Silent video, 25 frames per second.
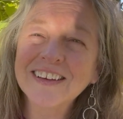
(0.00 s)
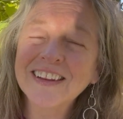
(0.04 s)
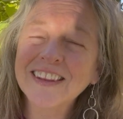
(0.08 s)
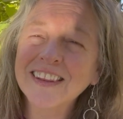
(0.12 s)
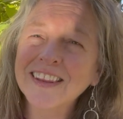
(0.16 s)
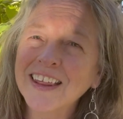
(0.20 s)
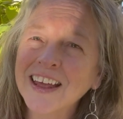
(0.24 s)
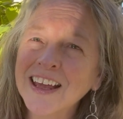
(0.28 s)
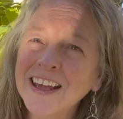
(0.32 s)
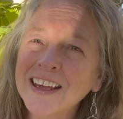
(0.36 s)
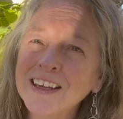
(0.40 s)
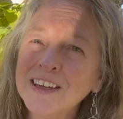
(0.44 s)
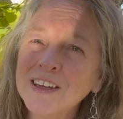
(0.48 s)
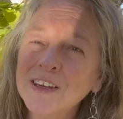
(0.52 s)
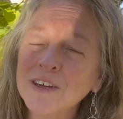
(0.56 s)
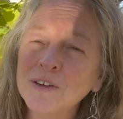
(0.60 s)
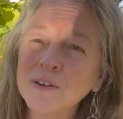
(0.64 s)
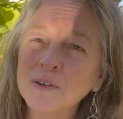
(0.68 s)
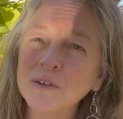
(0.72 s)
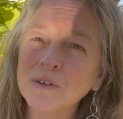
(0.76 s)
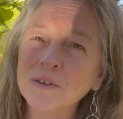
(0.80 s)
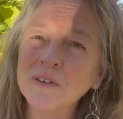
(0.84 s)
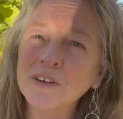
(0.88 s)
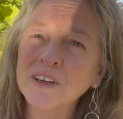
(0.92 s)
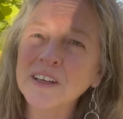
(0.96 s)
thank
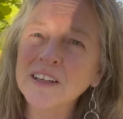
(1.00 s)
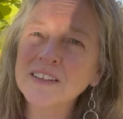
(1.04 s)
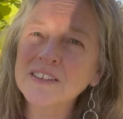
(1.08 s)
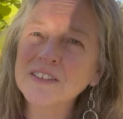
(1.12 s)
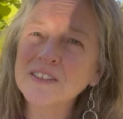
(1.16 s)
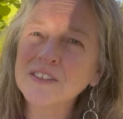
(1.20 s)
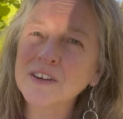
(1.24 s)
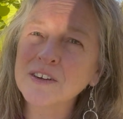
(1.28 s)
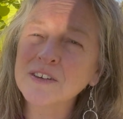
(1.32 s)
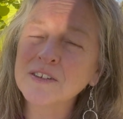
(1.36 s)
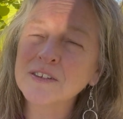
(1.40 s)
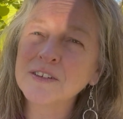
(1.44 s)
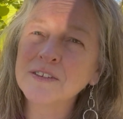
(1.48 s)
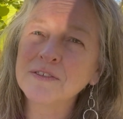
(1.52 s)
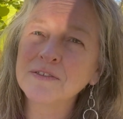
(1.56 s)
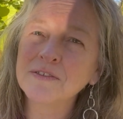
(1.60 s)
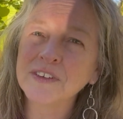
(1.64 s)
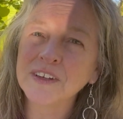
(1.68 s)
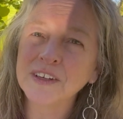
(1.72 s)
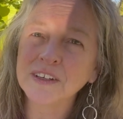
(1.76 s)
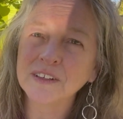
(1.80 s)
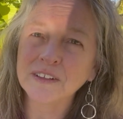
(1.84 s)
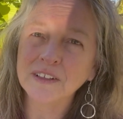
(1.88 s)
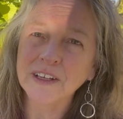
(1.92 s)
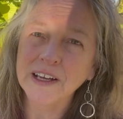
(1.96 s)
you can start to
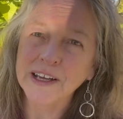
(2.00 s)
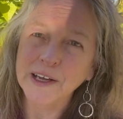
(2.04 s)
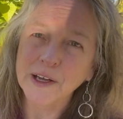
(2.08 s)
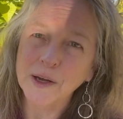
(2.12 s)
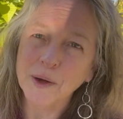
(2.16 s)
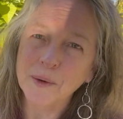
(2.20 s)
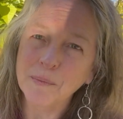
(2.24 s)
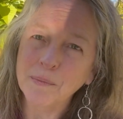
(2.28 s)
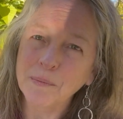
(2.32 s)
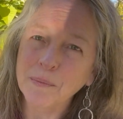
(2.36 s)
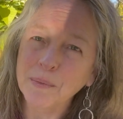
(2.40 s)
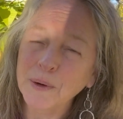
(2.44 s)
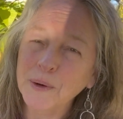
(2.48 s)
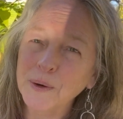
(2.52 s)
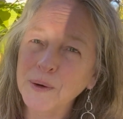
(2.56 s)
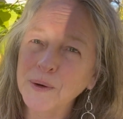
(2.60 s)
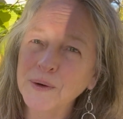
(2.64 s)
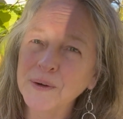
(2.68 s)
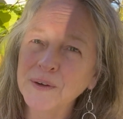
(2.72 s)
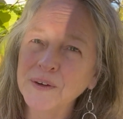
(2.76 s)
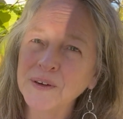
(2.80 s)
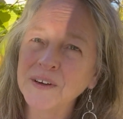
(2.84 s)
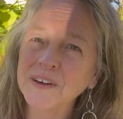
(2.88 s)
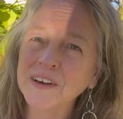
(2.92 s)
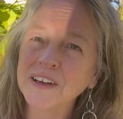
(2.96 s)
feel like a
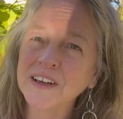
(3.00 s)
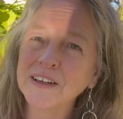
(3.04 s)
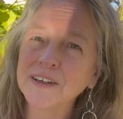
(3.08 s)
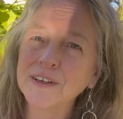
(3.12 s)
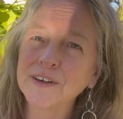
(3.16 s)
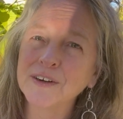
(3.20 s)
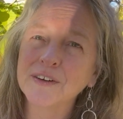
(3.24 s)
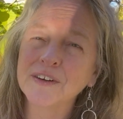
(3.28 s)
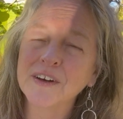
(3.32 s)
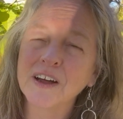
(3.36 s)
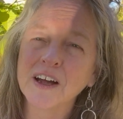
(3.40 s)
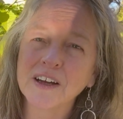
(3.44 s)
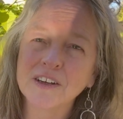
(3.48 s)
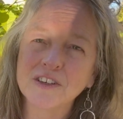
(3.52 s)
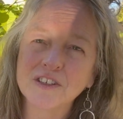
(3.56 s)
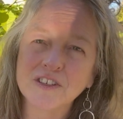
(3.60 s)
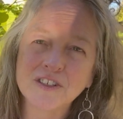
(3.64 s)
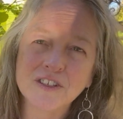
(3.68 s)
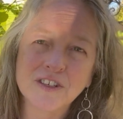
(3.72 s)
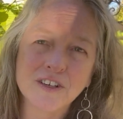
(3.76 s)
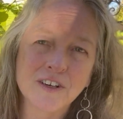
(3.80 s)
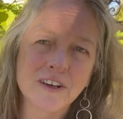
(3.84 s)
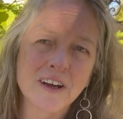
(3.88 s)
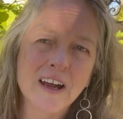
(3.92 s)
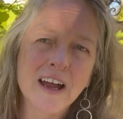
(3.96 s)
burden, and you're not
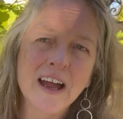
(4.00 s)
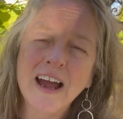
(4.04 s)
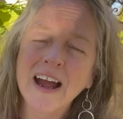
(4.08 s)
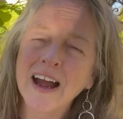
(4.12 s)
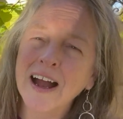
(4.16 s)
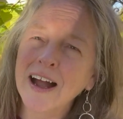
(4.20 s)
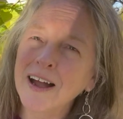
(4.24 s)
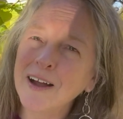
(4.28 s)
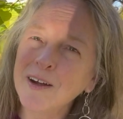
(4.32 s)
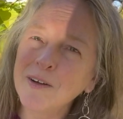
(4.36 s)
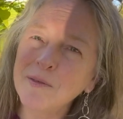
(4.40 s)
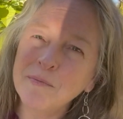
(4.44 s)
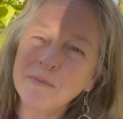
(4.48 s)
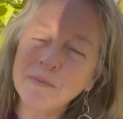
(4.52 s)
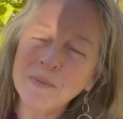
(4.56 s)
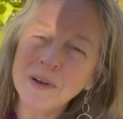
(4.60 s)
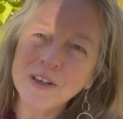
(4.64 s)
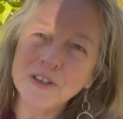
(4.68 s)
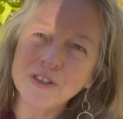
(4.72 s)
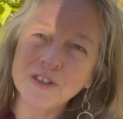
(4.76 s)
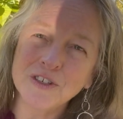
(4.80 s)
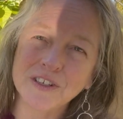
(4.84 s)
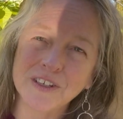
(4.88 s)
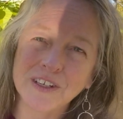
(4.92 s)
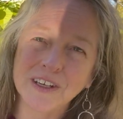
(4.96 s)
sure how
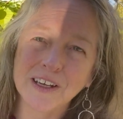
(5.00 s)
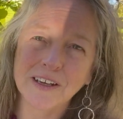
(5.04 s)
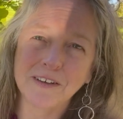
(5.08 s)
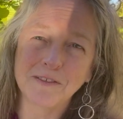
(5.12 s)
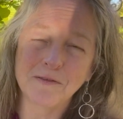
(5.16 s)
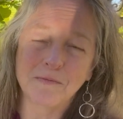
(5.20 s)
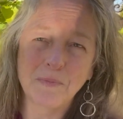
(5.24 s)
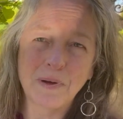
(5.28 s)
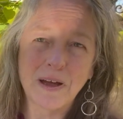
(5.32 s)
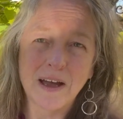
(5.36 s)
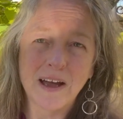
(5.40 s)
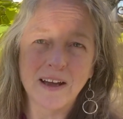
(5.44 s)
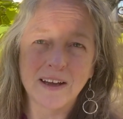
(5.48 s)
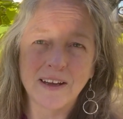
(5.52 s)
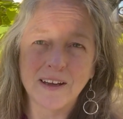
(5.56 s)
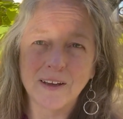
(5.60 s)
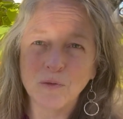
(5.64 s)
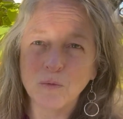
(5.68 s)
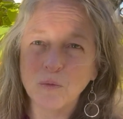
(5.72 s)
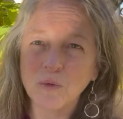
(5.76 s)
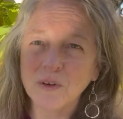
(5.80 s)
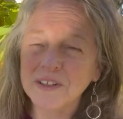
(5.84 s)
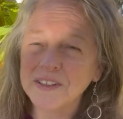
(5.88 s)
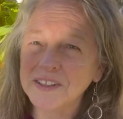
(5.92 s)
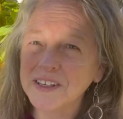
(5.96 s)
much to give back
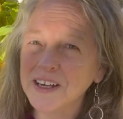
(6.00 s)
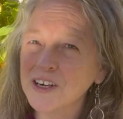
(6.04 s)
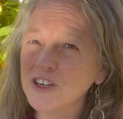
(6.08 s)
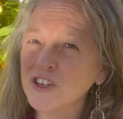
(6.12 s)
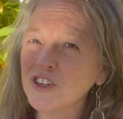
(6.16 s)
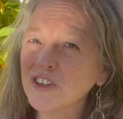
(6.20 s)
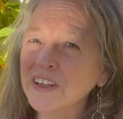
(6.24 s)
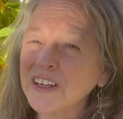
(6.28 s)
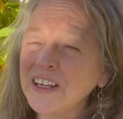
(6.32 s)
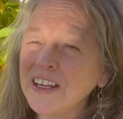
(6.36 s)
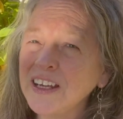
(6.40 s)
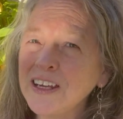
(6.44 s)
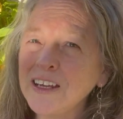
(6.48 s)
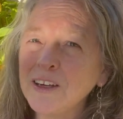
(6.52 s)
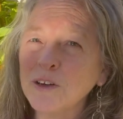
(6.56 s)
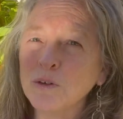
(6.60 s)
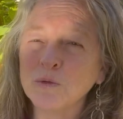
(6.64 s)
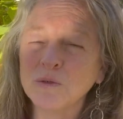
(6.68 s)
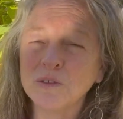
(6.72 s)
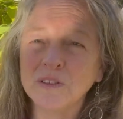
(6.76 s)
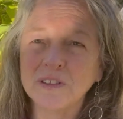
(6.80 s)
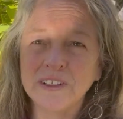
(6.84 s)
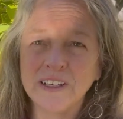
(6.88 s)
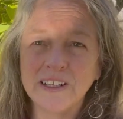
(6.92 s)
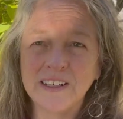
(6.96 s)
and what's actually
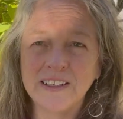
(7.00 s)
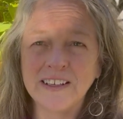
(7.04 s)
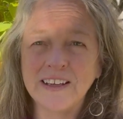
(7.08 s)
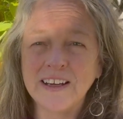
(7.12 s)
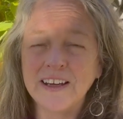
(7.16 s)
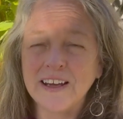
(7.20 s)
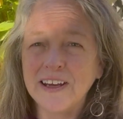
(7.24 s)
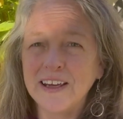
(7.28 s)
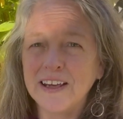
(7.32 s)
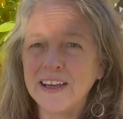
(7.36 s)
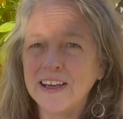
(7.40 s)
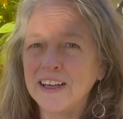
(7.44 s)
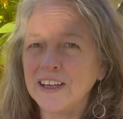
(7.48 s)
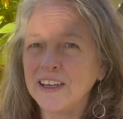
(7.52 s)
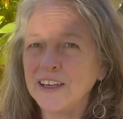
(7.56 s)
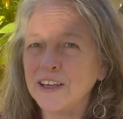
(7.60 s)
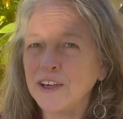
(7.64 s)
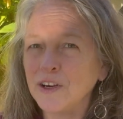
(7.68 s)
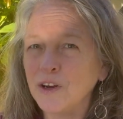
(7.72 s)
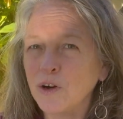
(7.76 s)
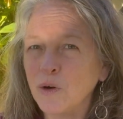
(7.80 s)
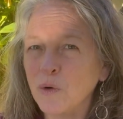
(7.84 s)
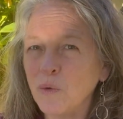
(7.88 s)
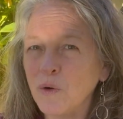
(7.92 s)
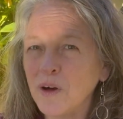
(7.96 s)
equal. And you
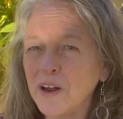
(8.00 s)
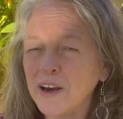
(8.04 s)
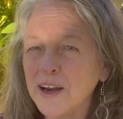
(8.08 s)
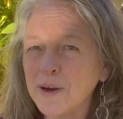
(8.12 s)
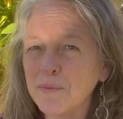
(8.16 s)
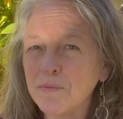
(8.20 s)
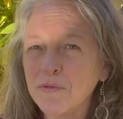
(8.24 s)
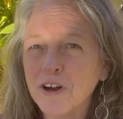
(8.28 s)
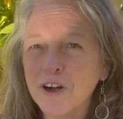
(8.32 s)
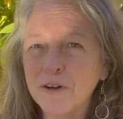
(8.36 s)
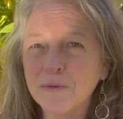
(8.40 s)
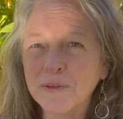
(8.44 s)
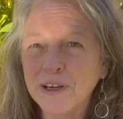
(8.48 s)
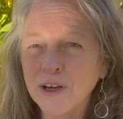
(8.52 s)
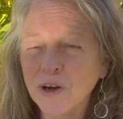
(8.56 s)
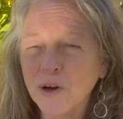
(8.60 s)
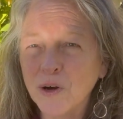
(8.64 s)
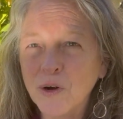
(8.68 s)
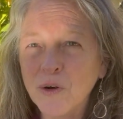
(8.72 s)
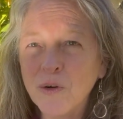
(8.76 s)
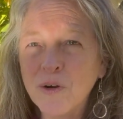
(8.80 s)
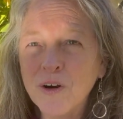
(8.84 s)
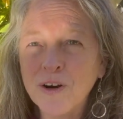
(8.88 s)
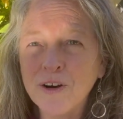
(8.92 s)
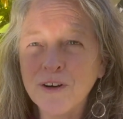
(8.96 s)
know what, I probably
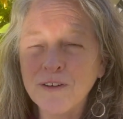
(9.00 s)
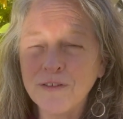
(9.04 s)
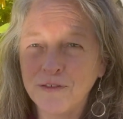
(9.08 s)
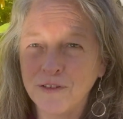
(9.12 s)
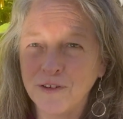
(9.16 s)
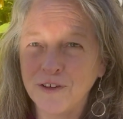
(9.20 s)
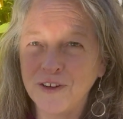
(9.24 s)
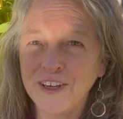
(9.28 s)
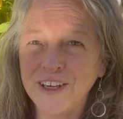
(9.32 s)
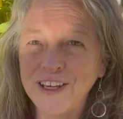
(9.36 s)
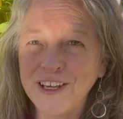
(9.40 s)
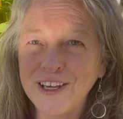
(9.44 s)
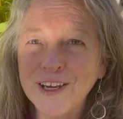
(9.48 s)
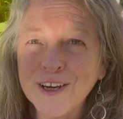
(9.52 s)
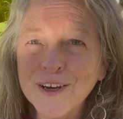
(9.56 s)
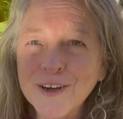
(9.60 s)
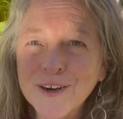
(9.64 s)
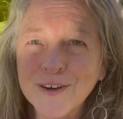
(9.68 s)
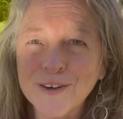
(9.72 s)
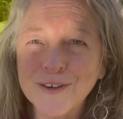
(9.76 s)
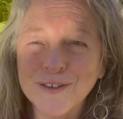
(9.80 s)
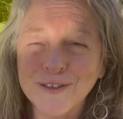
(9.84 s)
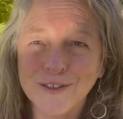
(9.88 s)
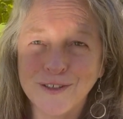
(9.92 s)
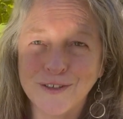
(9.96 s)
owe her for
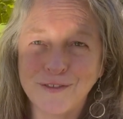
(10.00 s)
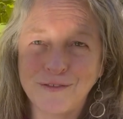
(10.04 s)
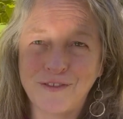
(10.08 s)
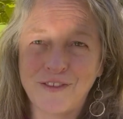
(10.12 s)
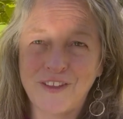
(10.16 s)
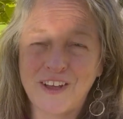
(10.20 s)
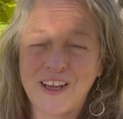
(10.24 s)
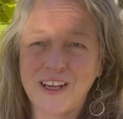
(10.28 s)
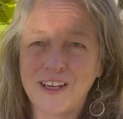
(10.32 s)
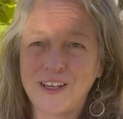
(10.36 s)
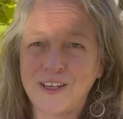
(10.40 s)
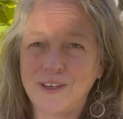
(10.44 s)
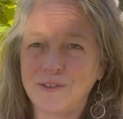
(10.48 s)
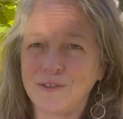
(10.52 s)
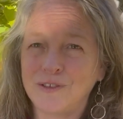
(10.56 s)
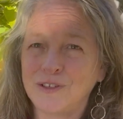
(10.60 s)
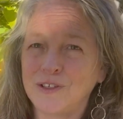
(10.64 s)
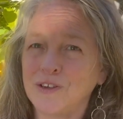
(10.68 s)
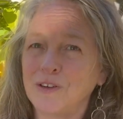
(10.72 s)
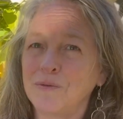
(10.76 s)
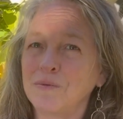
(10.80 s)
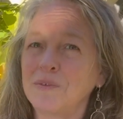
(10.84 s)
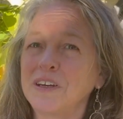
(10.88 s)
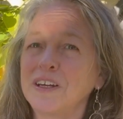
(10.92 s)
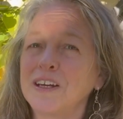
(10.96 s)
years of thank you, so
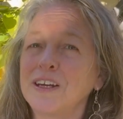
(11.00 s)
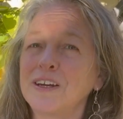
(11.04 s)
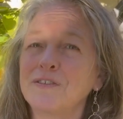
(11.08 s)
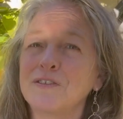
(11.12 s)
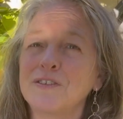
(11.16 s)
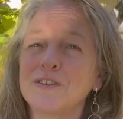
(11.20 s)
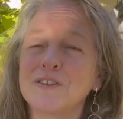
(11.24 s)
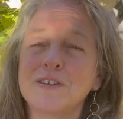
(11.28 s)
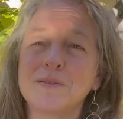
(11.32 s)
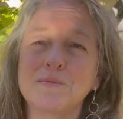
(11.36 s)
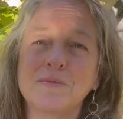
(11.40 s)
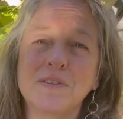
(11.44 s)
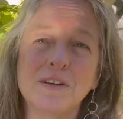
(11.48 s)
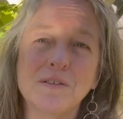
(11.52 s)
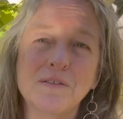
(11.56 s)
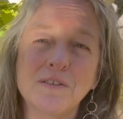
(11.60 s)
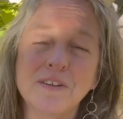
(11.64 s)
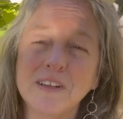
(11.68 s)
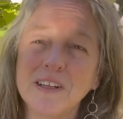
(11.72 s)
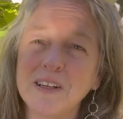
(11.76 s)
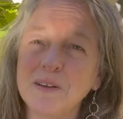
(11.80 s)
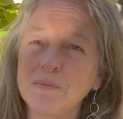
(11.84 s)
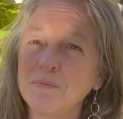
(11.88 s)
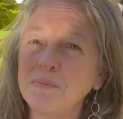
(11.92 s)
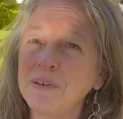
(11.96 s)
I'm going to give her something
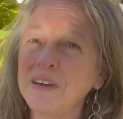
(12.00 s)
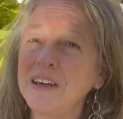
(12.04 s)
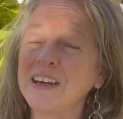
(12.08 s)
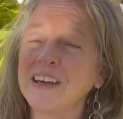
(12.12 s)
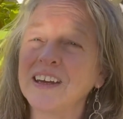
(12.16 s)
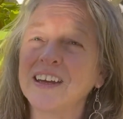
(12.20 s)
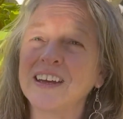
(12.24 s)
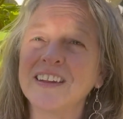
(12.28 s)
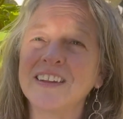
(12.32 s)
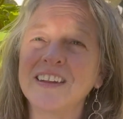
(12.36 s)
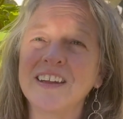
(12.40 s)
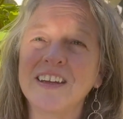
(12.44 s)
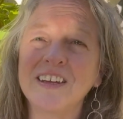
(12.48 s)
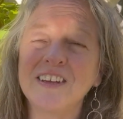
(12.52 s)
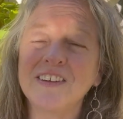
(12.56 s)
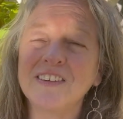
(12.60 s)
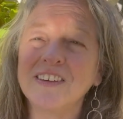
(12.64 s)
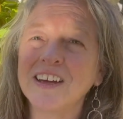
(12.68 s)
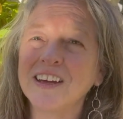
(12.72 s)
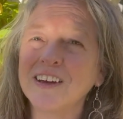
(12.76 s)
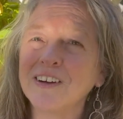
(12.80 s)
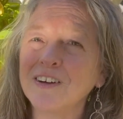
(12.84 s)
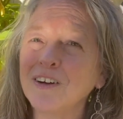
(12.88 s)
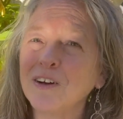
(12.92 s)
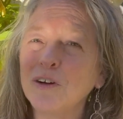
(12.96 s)
really big, and then you
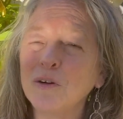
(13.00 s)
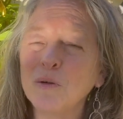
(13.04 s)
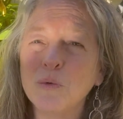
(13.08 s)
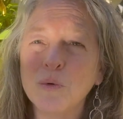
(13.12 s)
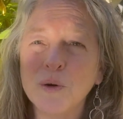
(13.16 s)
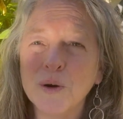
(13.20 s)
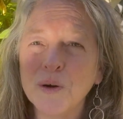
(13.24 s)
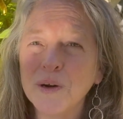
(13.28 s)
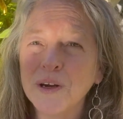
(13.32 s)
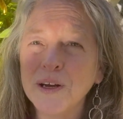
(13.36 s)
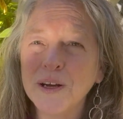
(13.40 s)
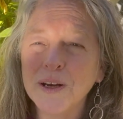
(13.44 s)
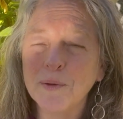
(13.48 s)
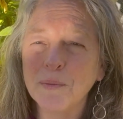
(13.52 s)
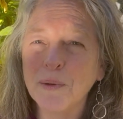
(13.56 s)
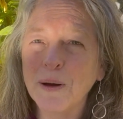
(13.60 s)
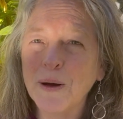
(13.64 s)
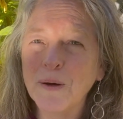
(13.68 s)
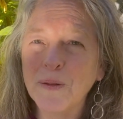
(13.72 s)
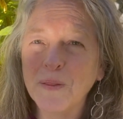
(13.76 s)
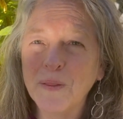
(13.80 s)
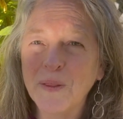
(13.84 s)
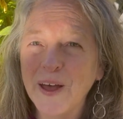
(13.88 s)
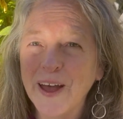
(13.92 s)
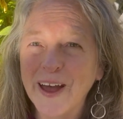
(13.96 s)
get all worried
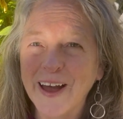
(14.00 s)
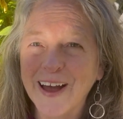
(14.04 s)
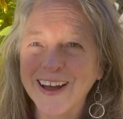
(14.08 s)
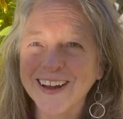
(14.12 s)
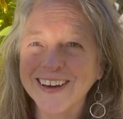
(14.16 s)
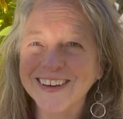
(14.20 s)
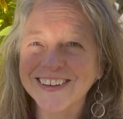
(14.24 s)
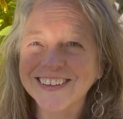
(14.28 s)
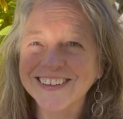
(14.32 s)
about that.